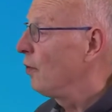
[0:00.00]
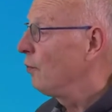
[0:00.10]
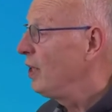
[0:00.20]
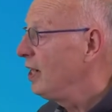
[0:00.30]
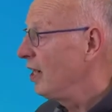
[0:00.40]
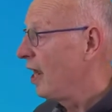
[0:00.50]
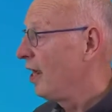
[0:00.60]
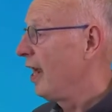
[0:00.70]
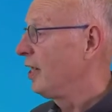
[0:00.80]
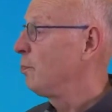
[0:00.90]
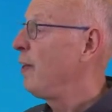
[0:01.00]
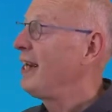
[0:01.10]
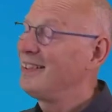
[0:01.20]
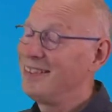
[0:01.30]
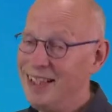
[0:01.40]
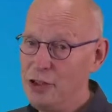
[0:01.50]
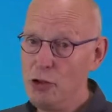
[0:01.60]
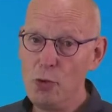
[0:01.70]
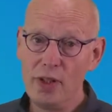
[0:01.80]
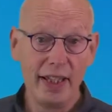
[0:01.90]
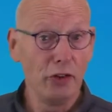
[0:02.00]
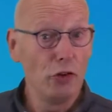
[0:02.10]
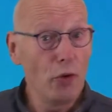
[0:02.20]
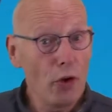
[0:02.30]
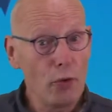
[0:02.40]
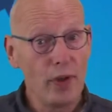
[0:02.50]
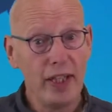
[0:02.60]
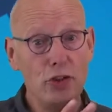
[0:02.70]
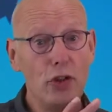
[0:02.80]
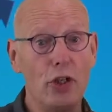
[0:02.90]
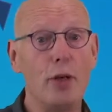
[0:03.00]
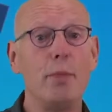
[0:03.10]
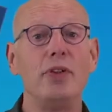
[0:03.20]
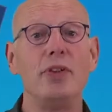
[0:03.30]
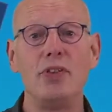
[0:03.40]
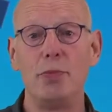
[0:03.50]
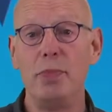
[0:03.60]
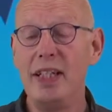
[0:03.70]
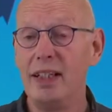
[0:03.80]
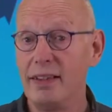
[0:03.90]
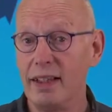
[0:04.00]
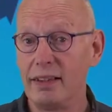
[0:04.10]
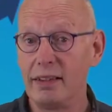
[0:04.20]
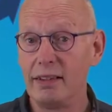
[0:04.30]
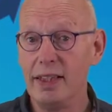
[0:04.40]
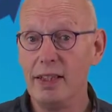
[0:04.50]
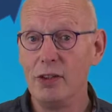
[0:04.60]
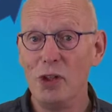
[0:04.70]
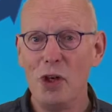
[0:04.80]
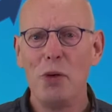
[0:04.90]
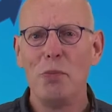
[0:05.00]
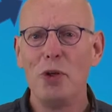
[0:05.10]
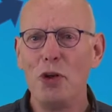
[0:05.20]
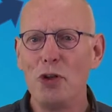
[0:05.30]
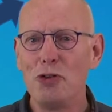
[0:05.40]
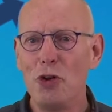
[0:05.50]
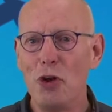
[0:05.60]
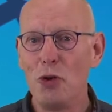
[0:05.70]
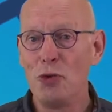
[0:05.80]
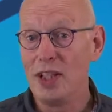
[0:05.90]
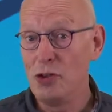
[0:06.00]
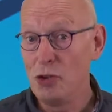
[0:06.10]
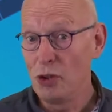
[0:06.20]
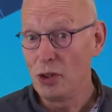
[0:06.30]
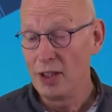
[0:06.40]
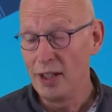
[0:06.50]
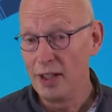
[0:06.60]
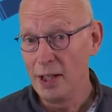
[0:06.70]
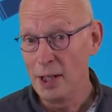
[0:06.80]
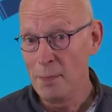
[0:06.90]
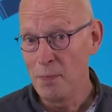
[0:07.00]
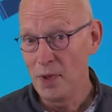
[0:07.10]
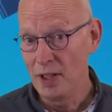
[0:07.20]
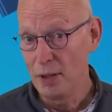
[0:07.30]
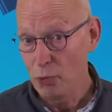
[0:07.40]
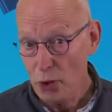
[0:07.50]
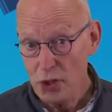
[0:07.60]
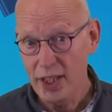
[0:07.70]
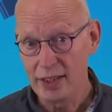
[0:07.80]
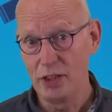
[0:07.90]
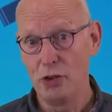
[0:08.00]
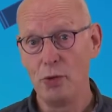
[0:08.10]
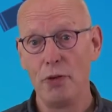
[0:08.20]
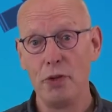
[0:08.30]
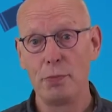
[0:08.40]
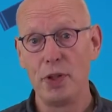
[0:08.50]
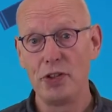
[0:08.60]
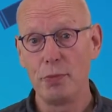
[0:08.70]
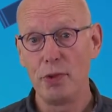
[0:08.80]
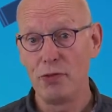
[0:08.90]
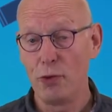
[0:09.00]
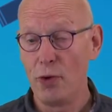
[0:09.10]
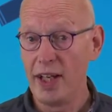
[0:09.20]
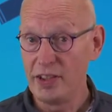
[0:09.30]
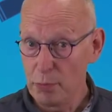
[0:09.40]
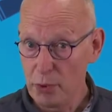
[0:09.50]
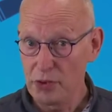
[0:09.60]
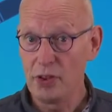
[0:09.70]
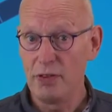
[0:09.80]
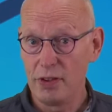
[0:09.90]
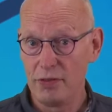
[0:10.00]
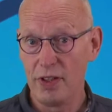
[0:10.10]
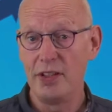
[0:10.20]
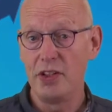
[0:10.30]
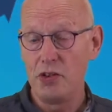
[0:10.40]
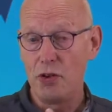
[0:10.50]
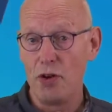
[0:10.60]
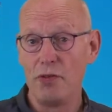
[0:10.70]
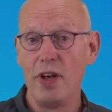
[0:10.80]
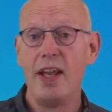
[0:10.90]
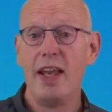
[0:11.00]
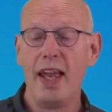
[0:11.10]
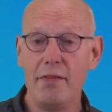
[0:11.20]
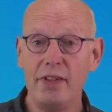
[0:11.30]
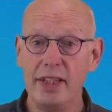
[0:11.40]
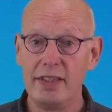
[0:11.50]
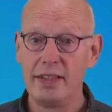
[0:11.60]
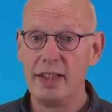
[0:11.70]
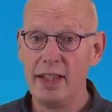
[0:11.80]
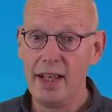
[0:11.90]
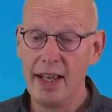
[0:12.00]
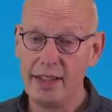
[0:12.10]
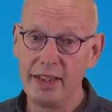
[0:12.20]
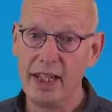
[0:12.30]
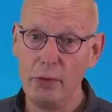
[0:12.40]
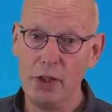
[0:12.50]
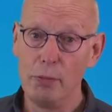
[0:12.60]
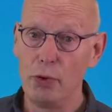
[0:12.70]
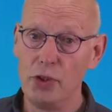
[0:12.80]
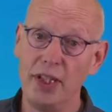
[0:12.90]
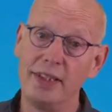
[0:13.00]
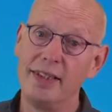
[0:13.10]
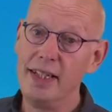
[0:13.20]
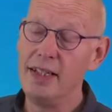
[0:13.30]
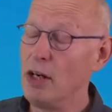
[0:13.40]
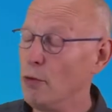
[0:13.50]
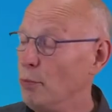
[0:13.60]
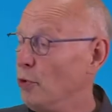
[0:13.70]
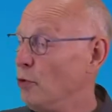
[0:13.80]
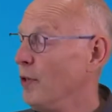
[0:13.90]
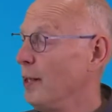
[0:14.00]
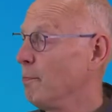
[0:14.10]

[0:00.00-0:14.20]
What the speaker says: we expect that you will then grow in your competence, being a technical leader, but also that your project that you are responsible for has a positive advantage of having it as a career project in our program.